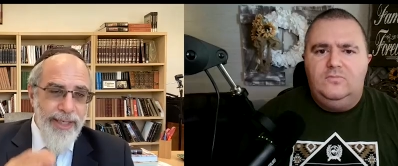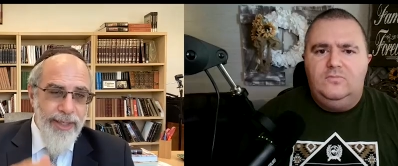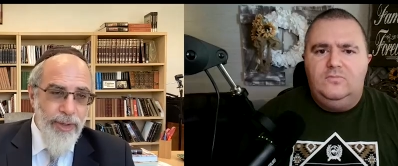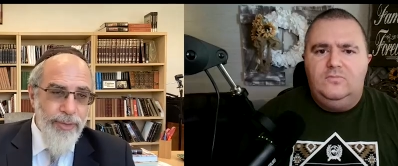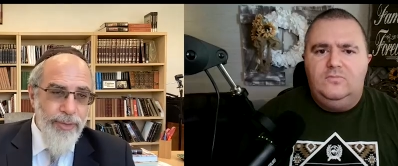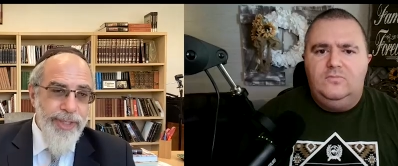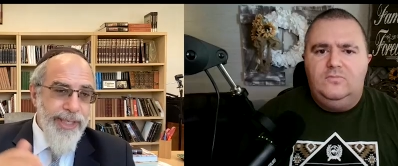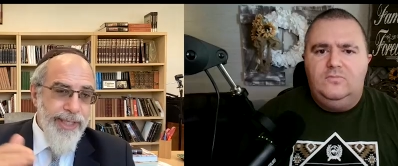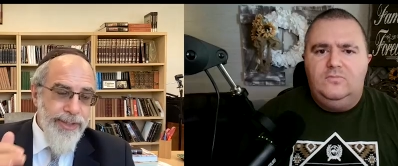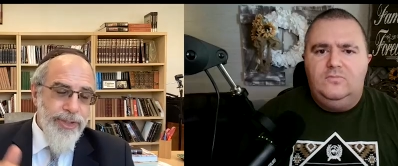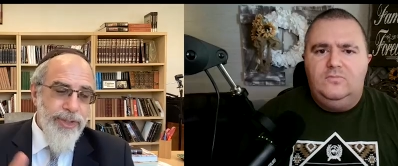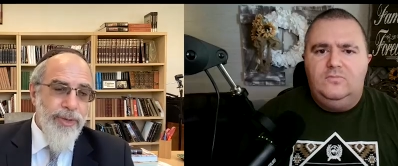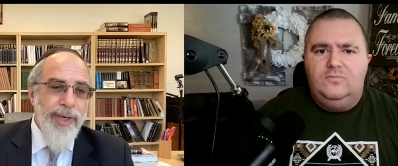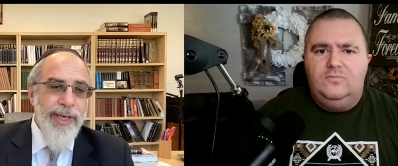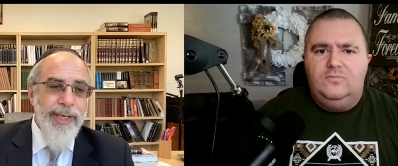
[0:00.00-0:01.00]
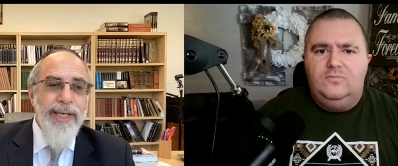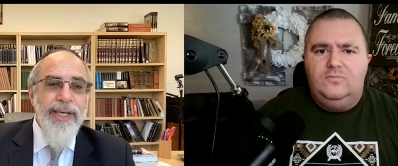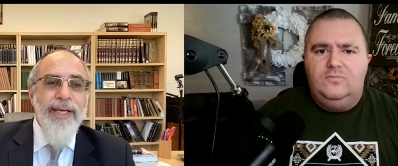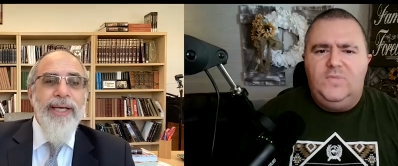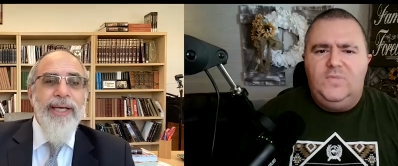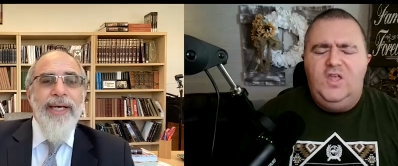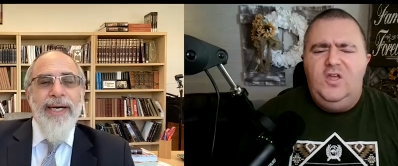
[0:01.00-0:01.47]
Speaker 1: Chiloni, and so on.
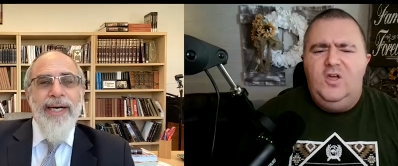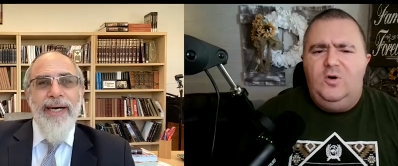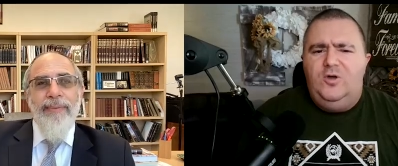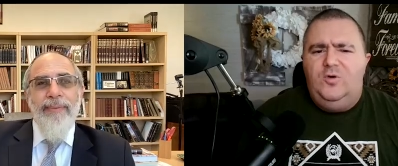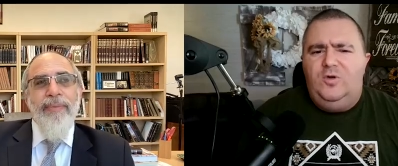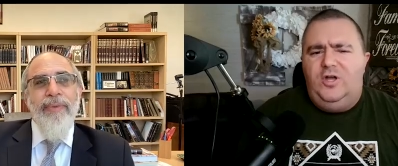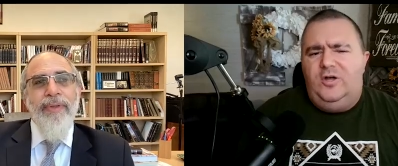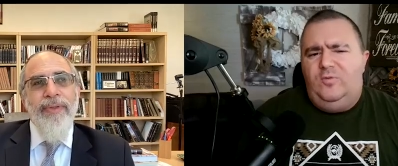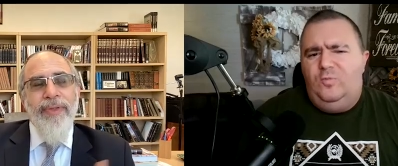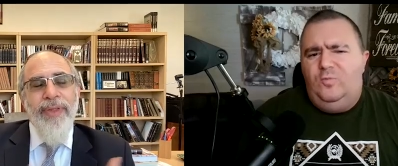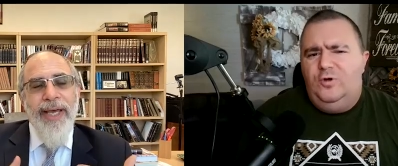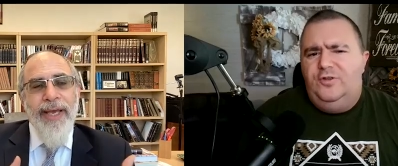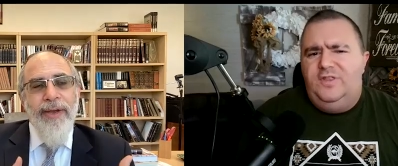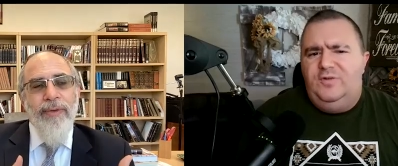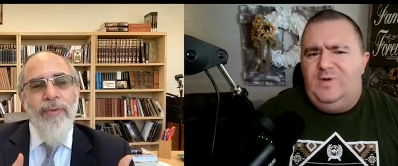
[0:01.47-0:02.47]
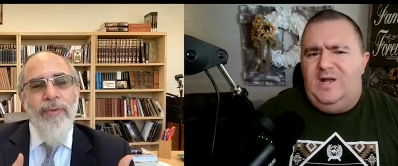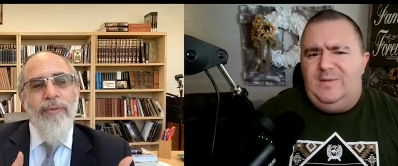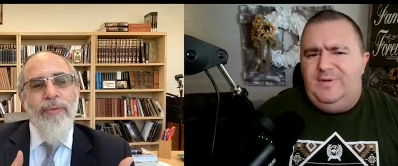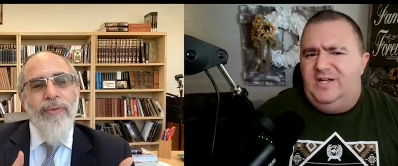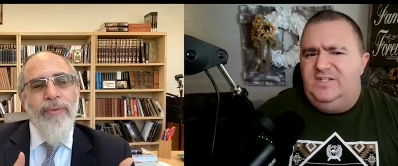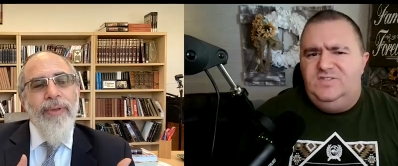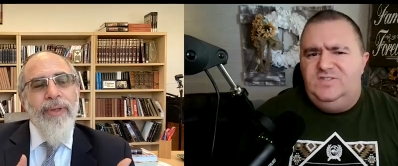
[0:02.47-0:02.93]
Um, uh, they, were
Speaker 2: the
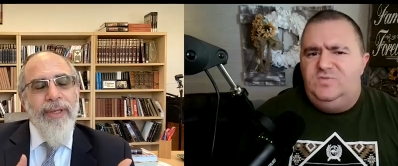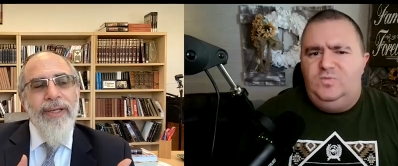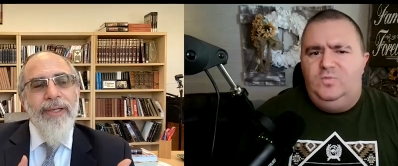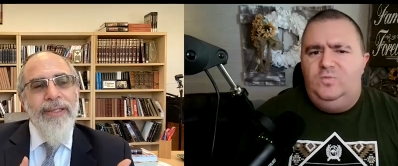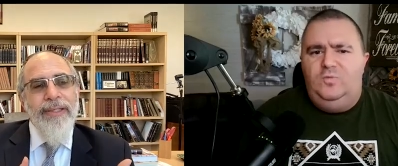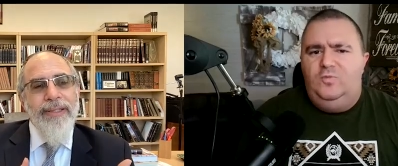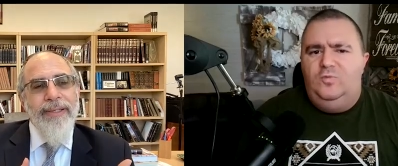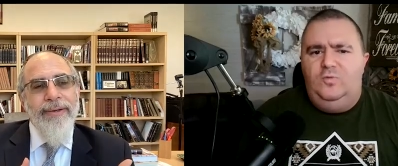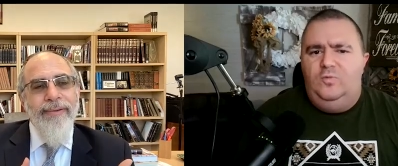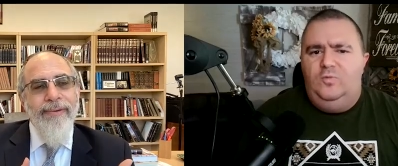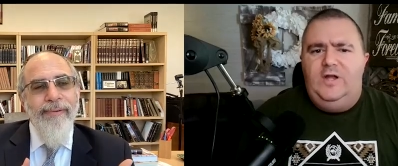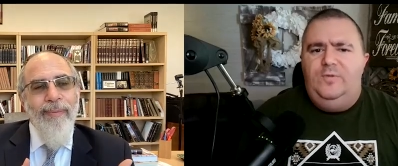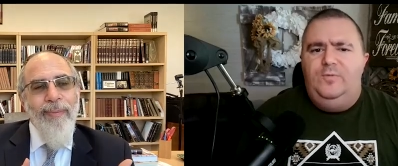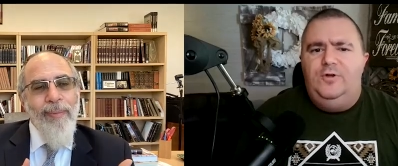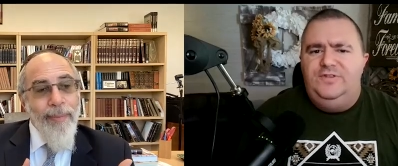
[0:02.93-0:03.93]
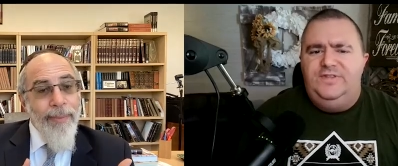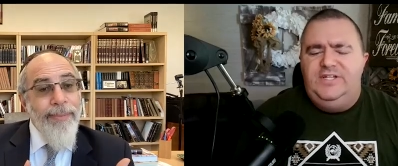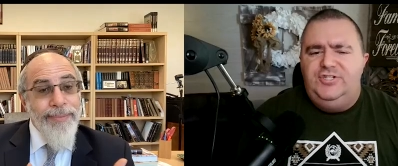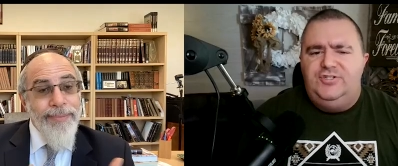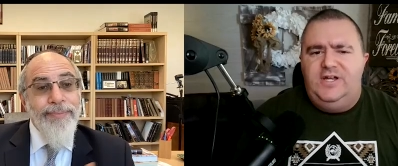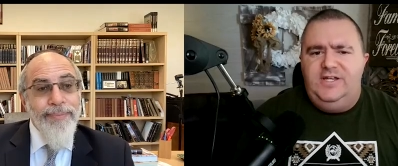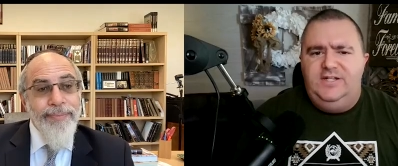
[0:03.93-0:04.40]
rabbis why weren't they
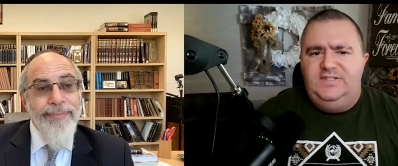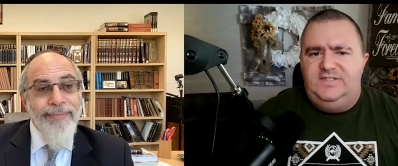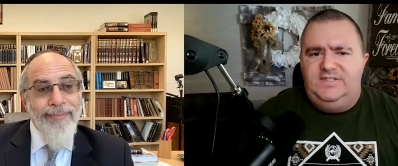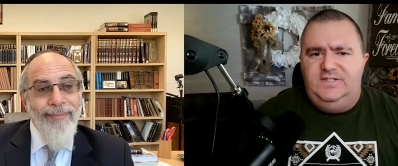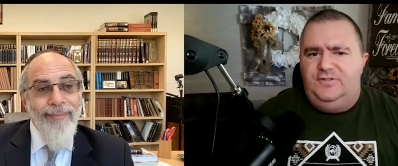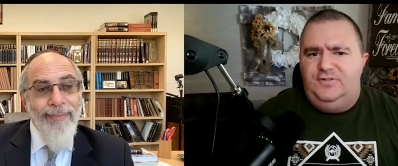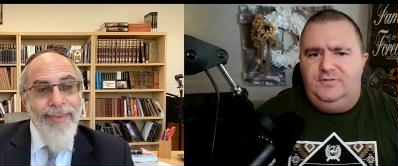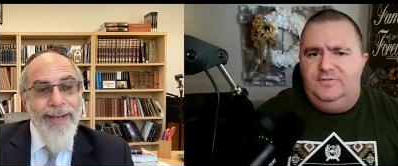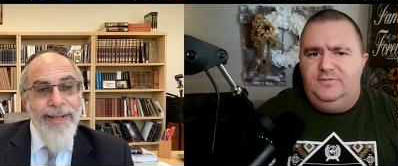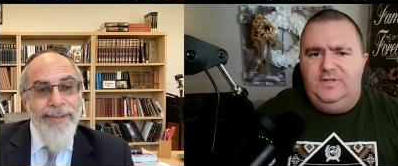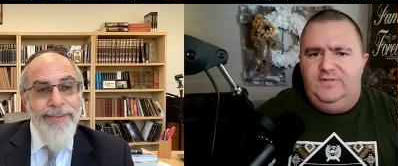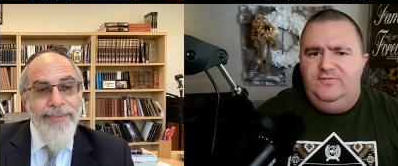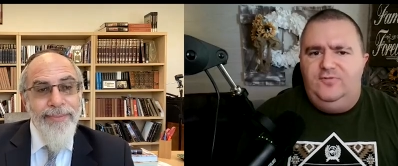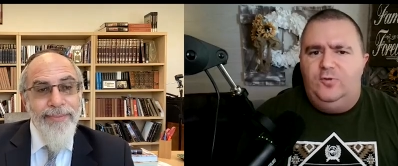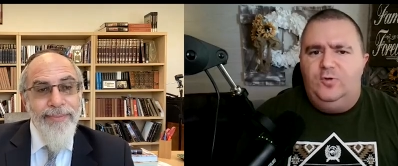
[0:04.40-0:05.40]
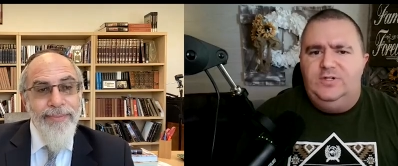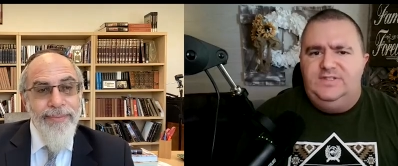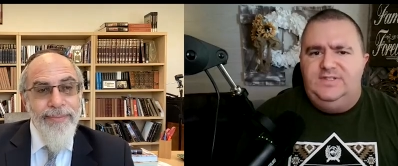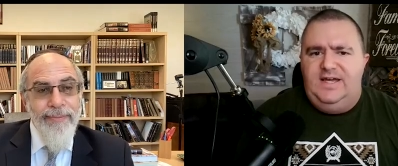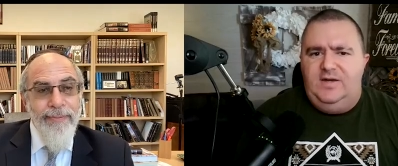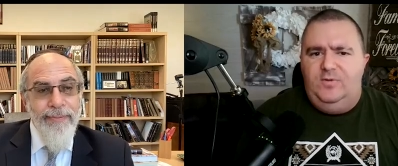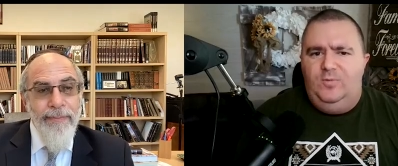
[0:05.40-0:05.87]
trying to still enforce
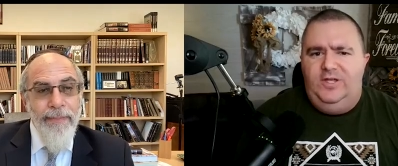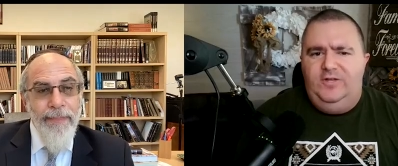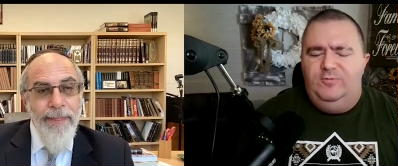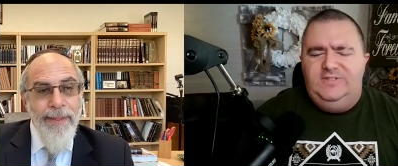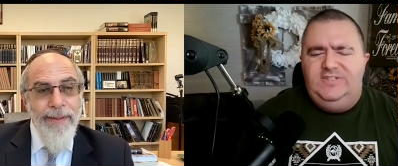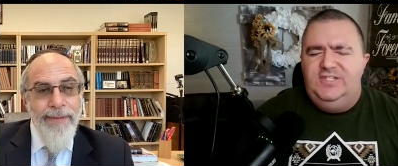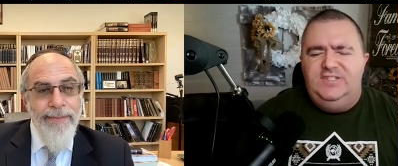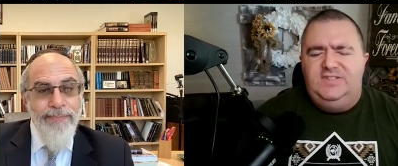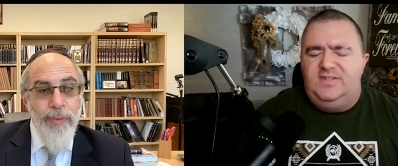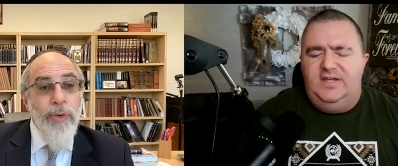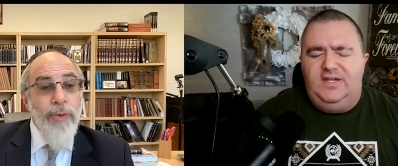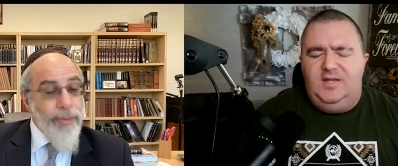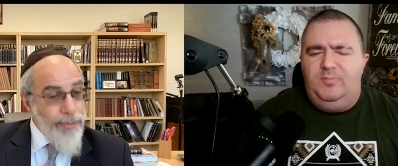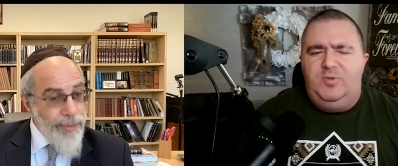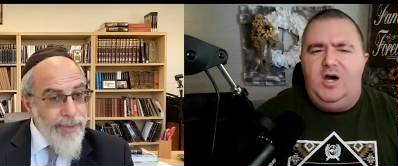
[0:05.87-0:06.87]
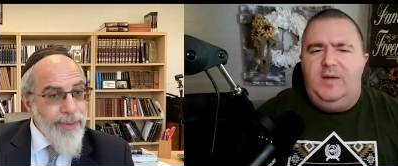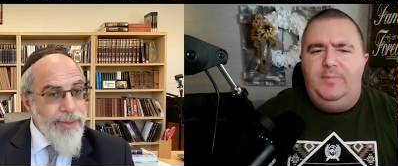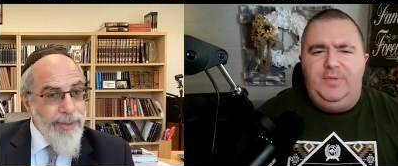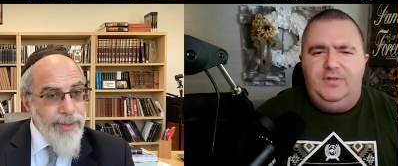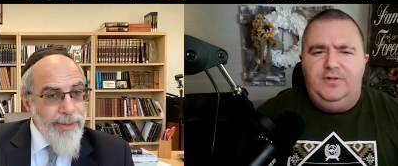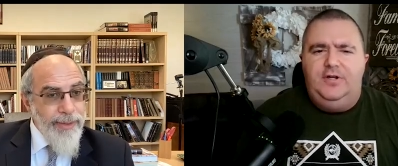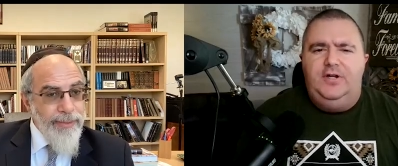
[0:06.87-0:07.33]
that? Was it just oh. like a
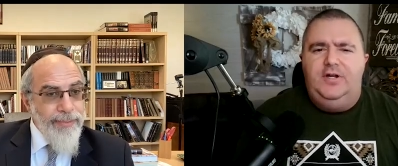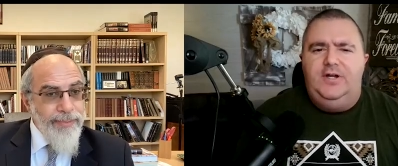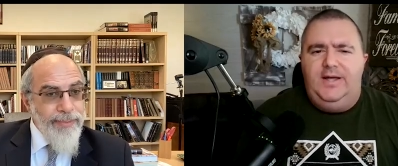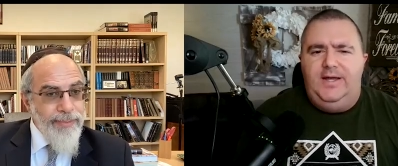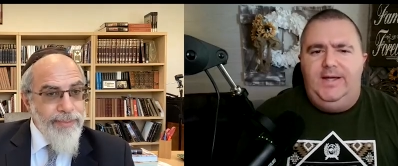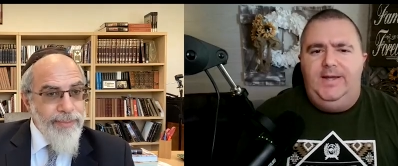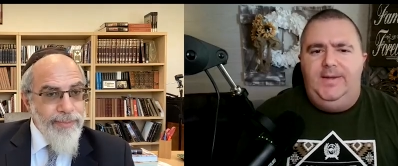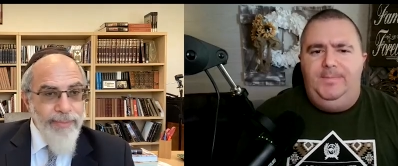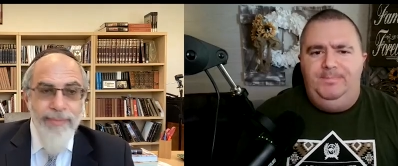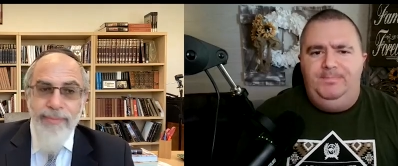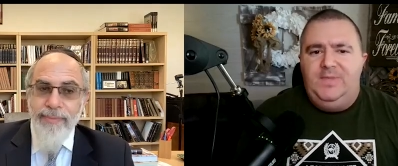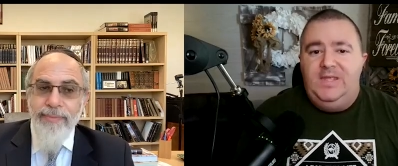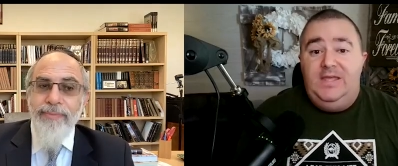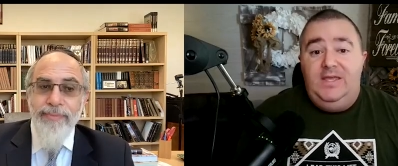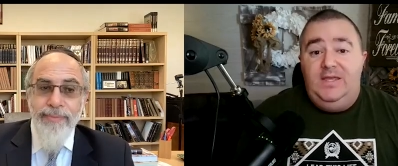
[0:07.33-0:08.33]
popular? Um,